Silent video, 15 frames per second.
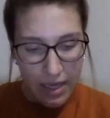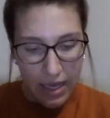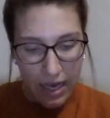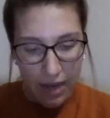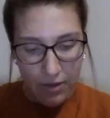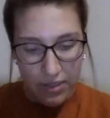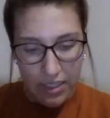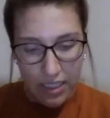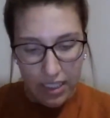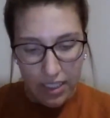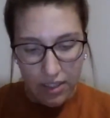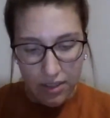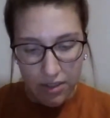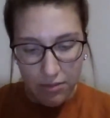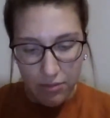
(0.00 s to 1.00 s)
I was in a
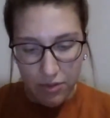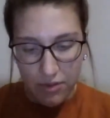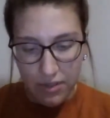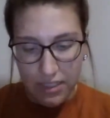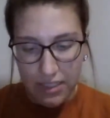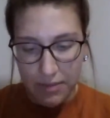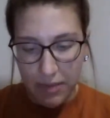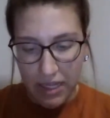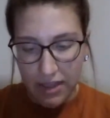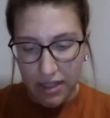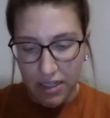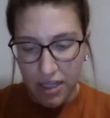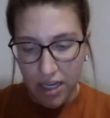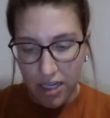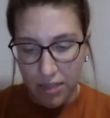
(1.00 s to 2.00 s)
good mood despite the
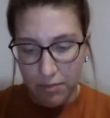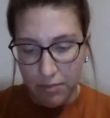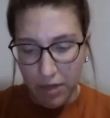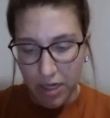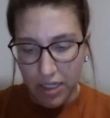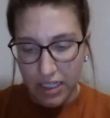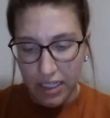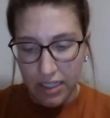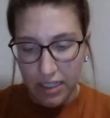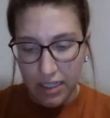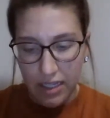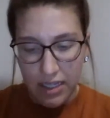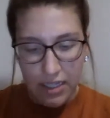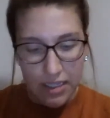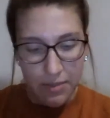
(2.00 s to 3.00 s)
dog party
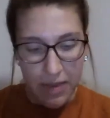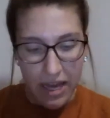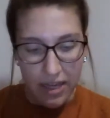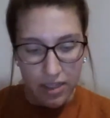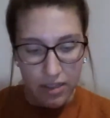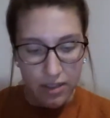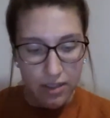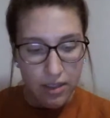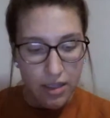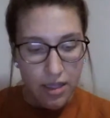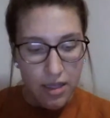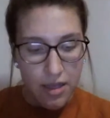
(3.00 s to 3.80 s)
debacle